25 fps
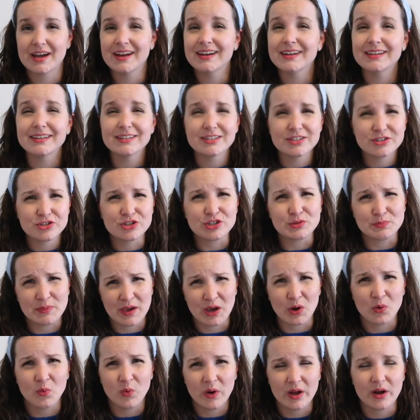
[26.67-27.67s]
I need to just
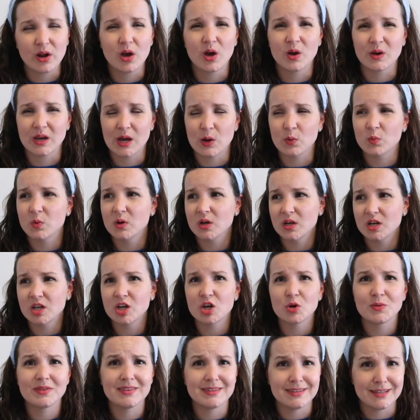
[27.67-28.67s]
pick one. Okay, we're gonna
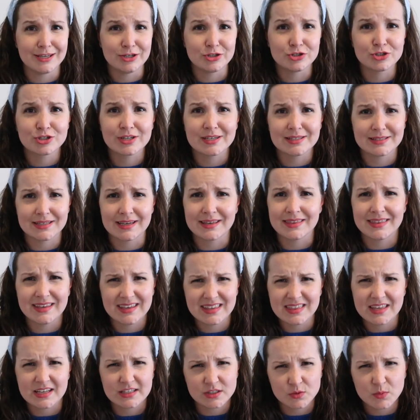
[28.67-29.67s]
go with niche because I
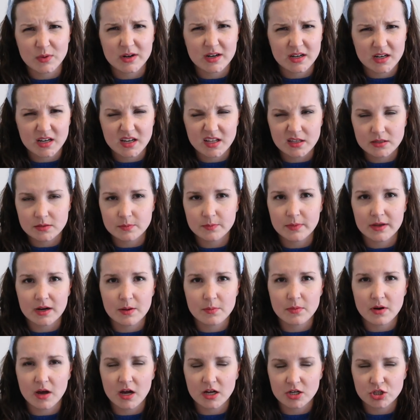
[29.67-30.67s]
think that's what it is, but
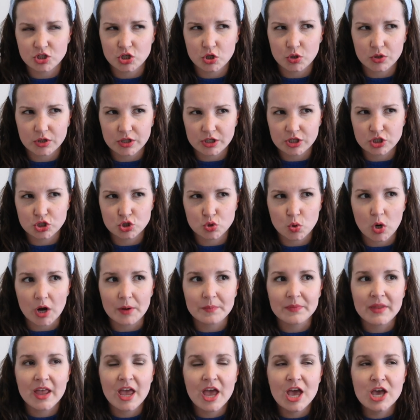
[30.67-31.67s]
I'm not totally sure.
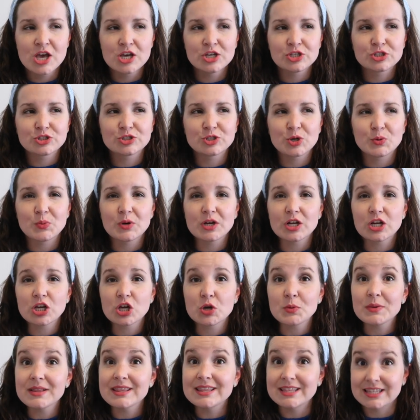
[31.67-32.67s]
So we're gonna
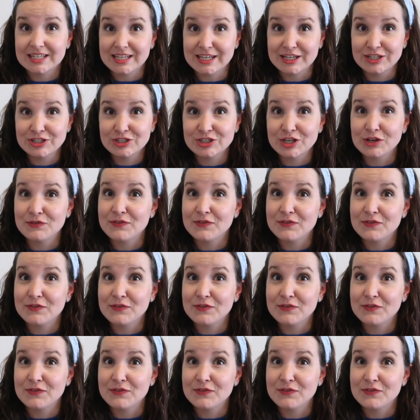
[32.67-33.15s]
go with niche.